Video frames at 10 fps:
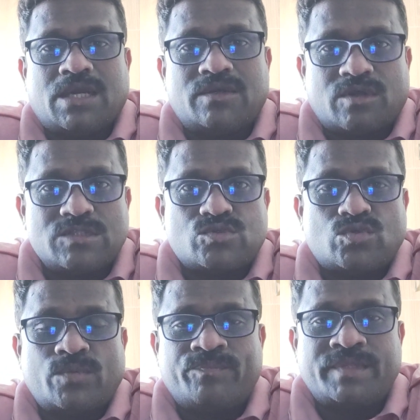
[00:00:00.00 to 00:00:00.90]
And
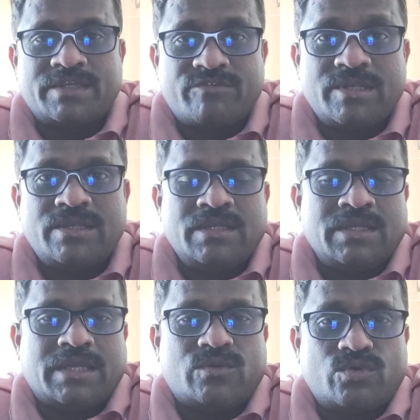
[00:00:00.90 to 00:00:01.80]
also it will
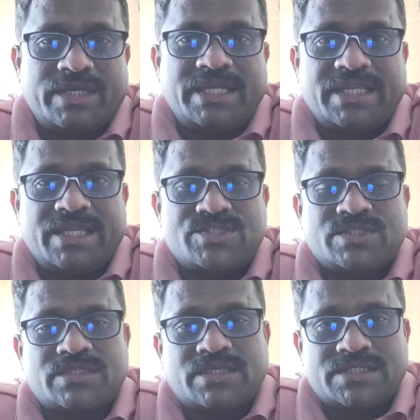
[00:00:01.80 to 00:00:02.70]
a good
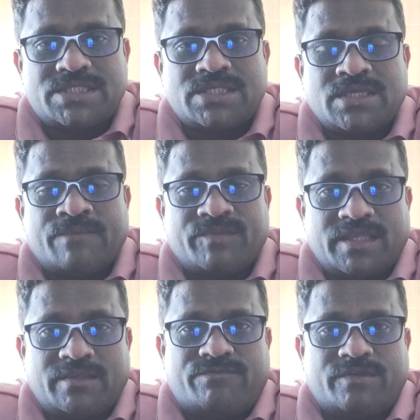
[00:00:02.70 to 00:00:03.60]
indication that
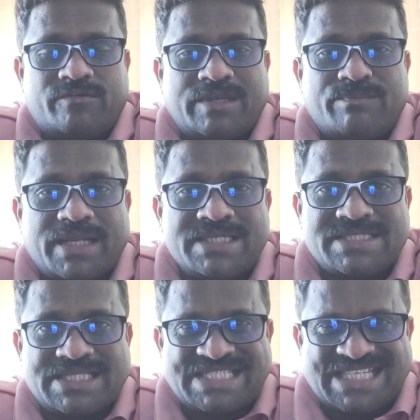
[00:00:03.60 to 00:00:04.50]
if your
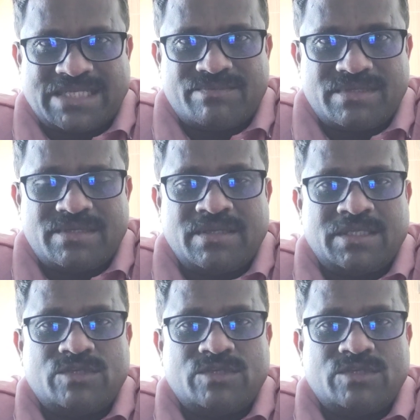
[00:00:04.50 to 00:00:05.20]
implants are stable,